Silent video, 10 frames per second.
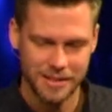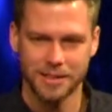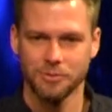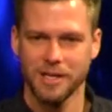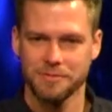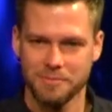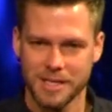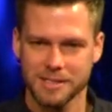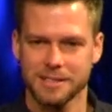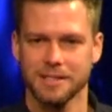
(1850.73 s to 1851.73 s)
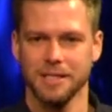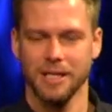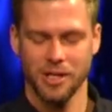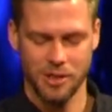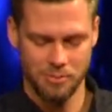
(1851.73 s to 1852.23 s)
Then we have missed
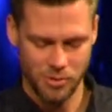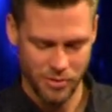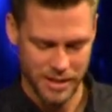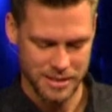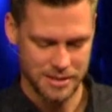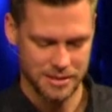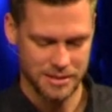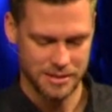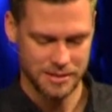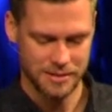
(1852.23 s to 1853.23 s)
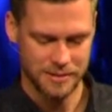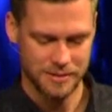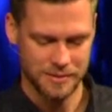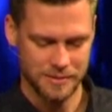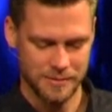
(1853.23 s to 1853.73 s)
the point.
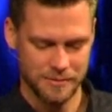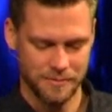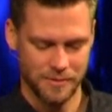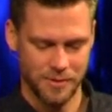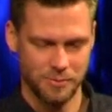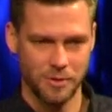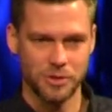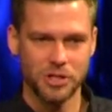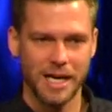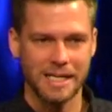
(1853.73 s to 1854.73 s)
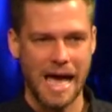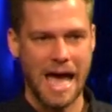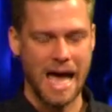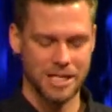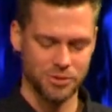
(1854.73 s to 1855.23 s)
We were trying to
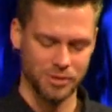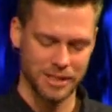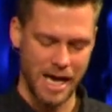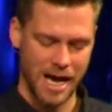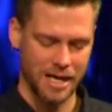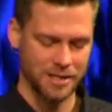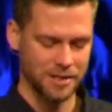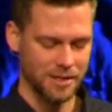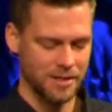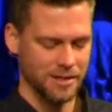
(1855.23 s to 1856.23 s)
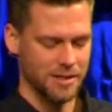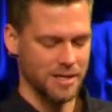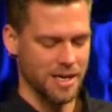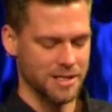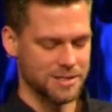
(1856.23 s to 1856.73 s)
add to what God
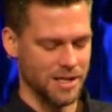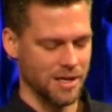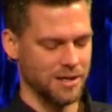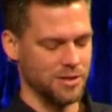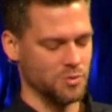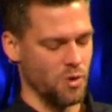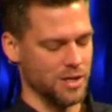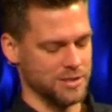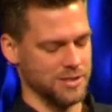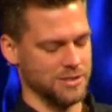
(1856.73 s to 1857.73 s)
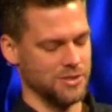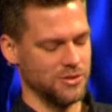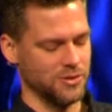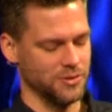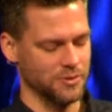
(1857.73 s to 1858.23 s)
has done and wants us to do.